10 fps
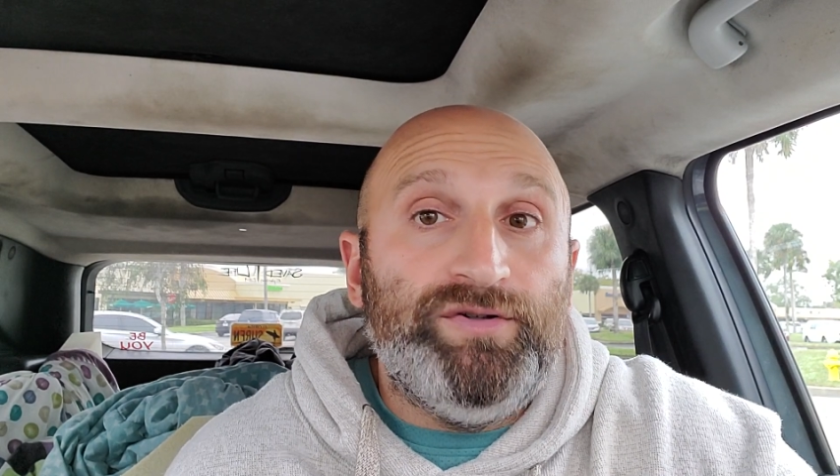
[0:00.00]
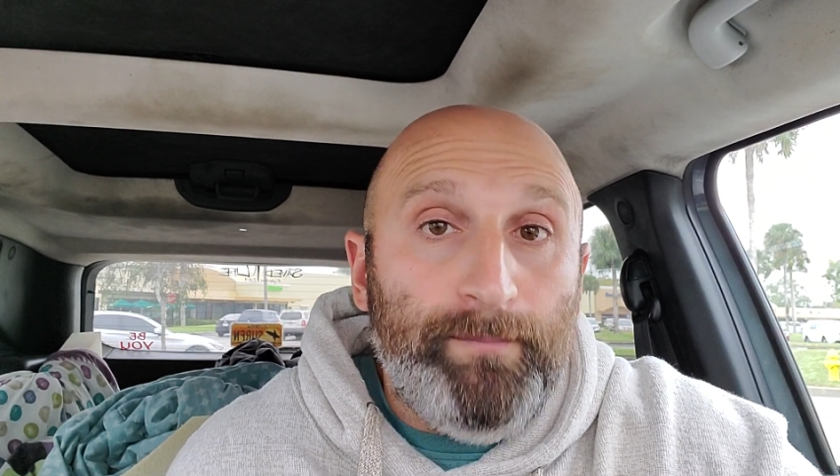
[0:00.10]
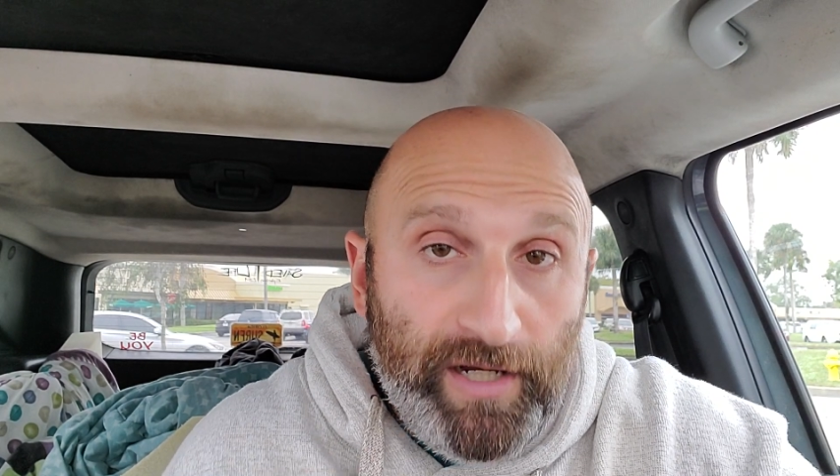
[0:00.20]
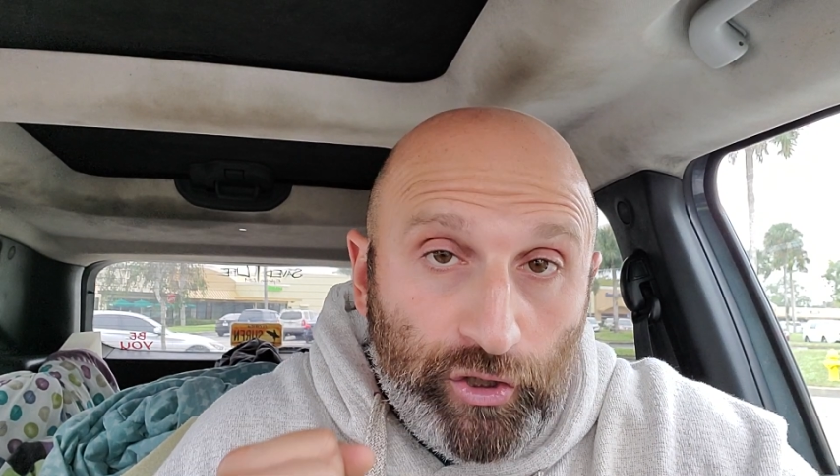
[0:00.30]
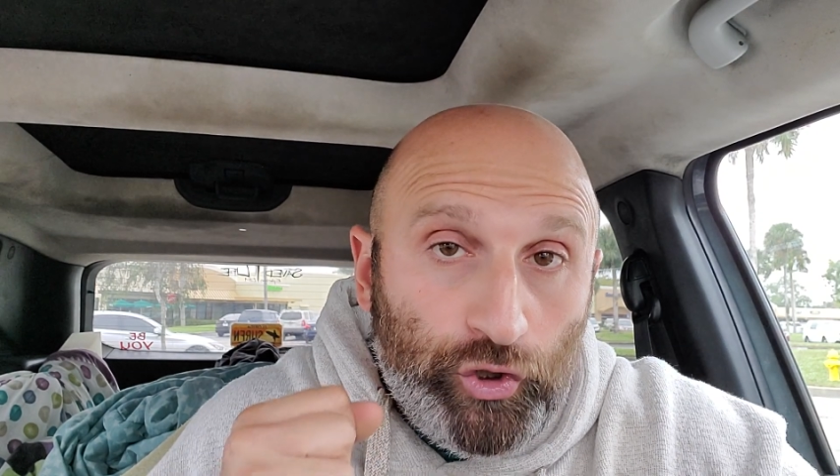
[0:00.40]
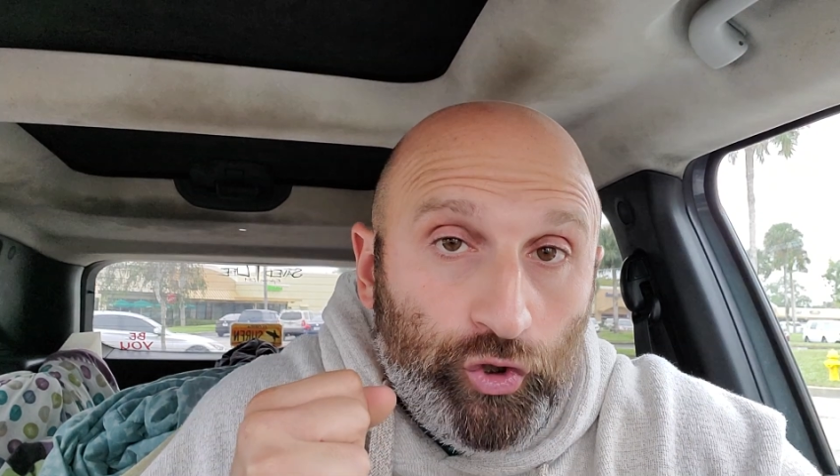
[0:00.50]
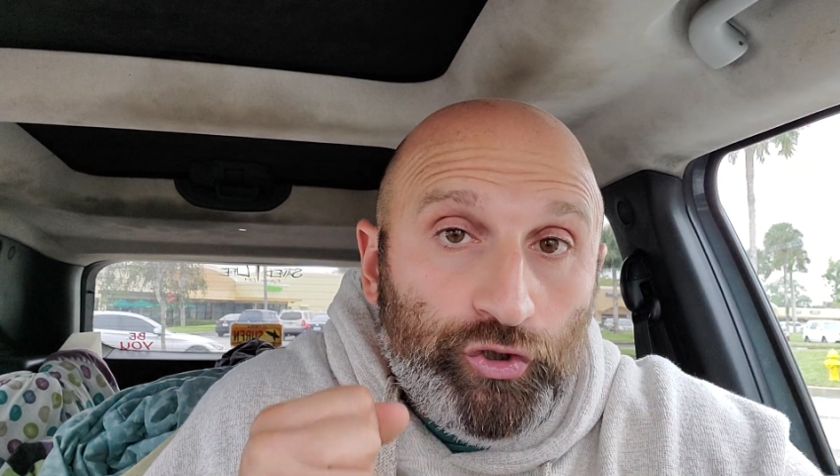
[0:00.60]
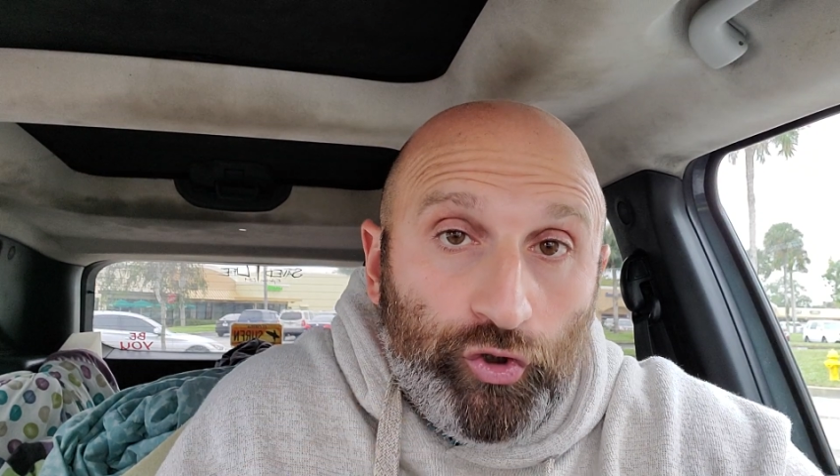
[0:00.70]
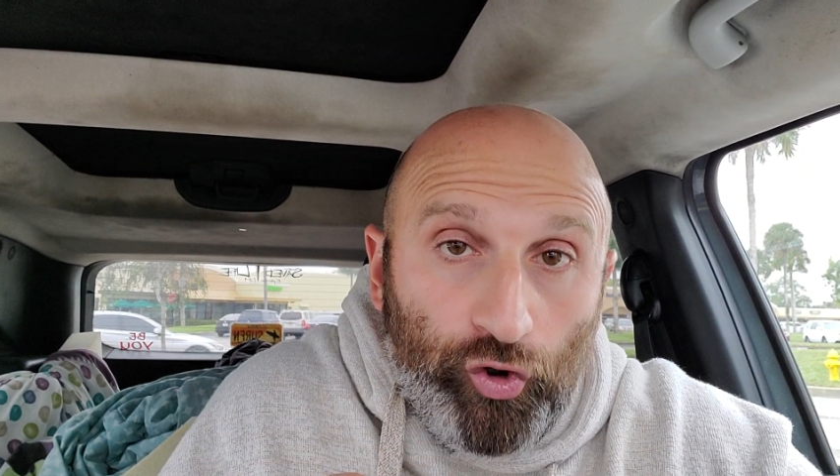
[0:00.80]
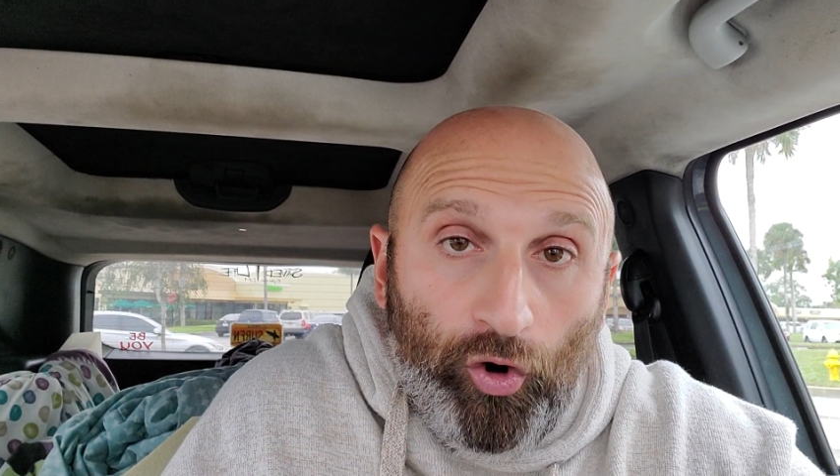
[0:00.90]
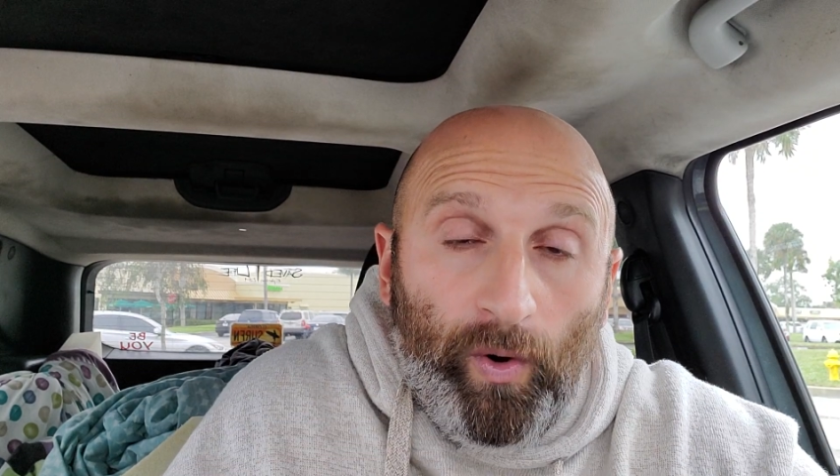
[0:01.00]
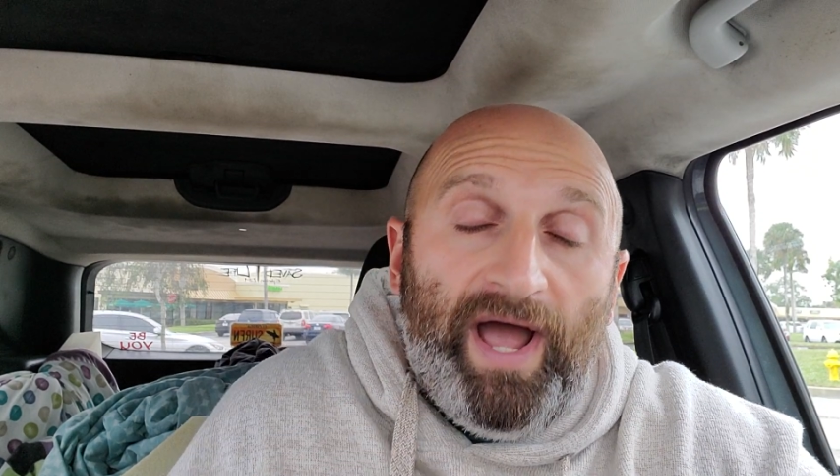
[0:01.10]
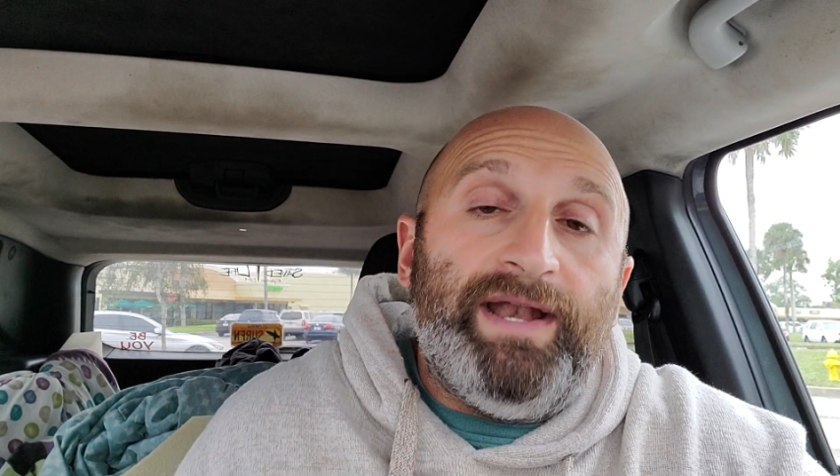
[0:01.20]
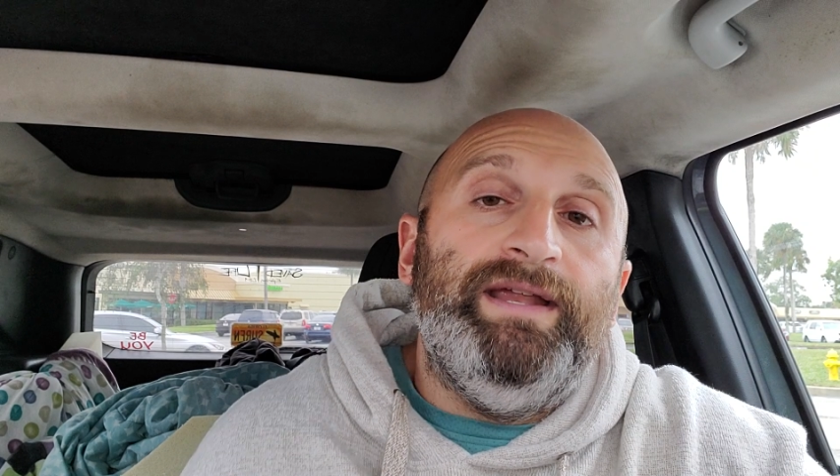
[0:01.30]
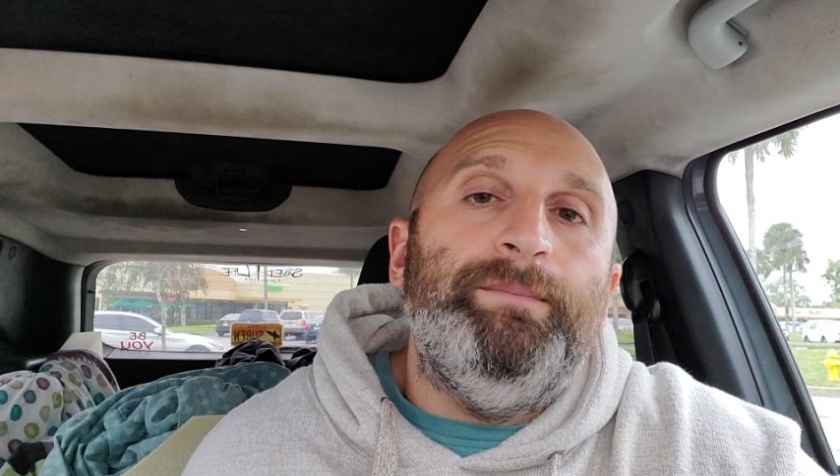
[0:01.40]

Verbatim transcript: to make a good go at it